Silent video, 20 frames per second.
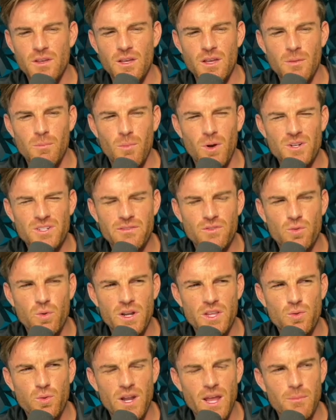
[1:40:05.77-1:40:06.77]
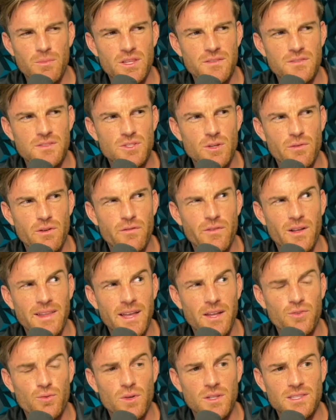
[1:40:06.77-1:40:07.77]
March of 2020, I believe silver fell down
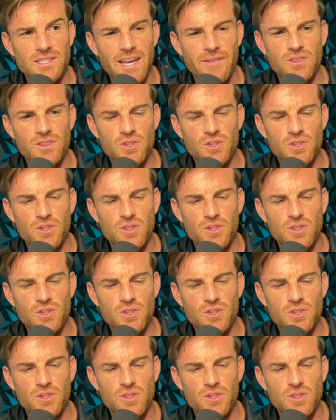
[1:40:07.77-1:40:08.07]
to 11